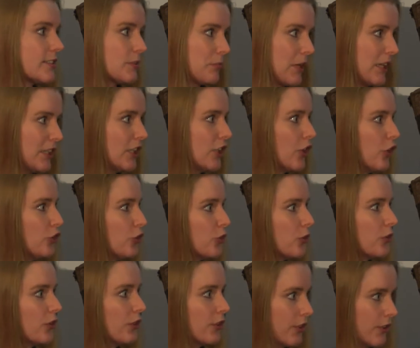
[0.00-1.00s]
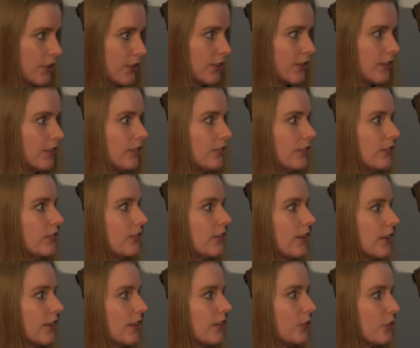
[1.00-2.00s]
depending on the
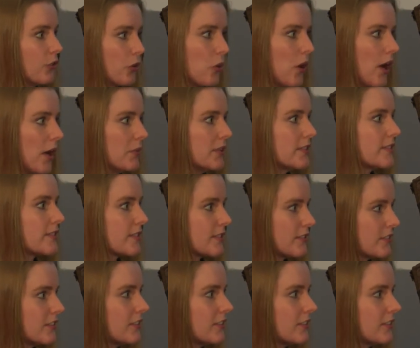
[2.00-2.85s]
requirements.